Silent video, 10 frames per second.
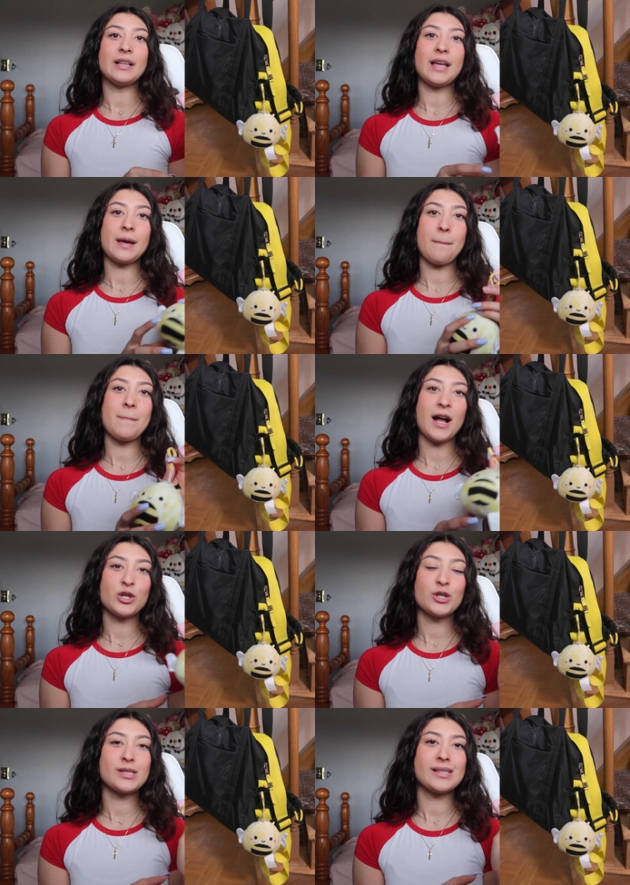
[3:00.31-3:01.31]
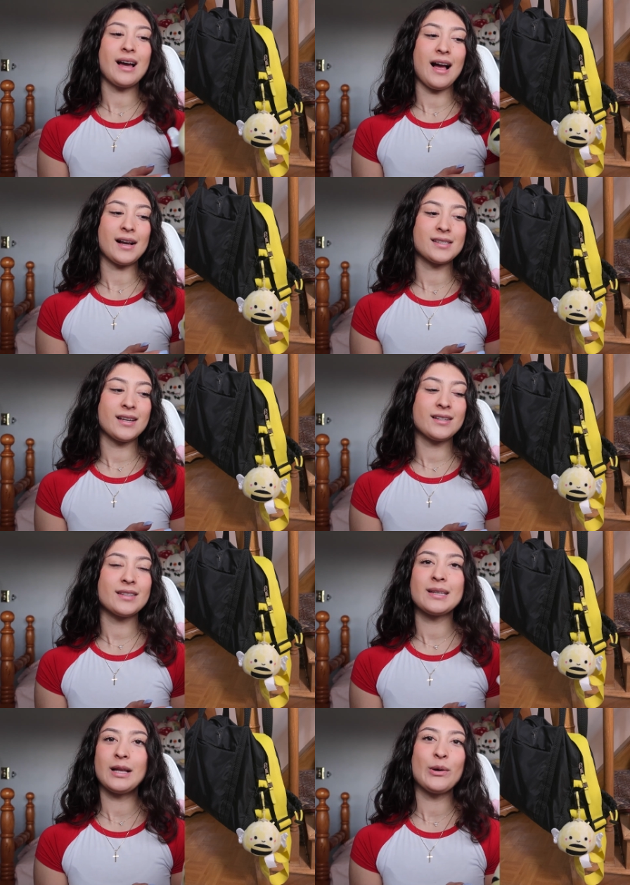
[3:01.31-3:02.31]
it like matches the accent,
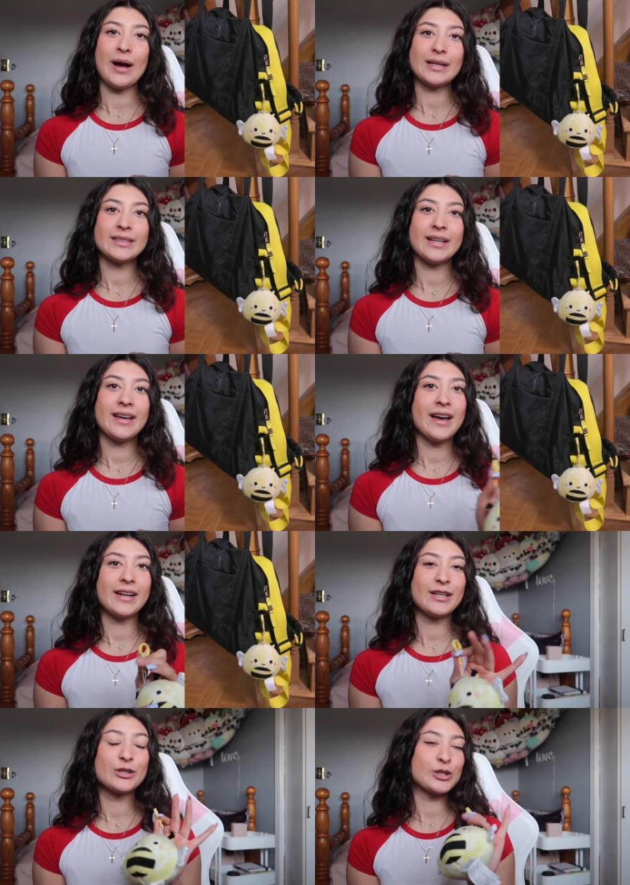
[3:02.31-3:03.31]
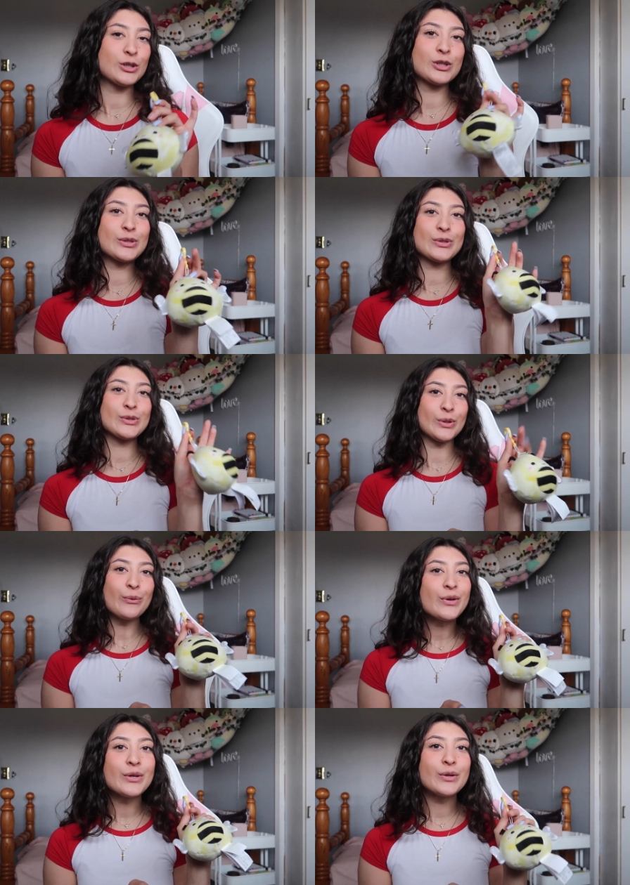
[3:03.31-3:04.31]
the yellow accent, and it just looks so
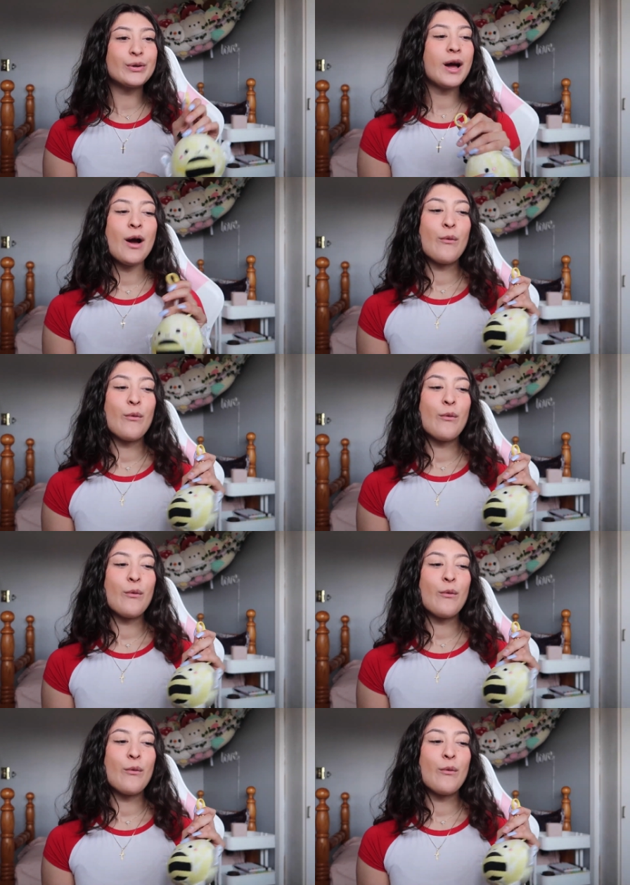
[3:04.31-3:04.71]
cute.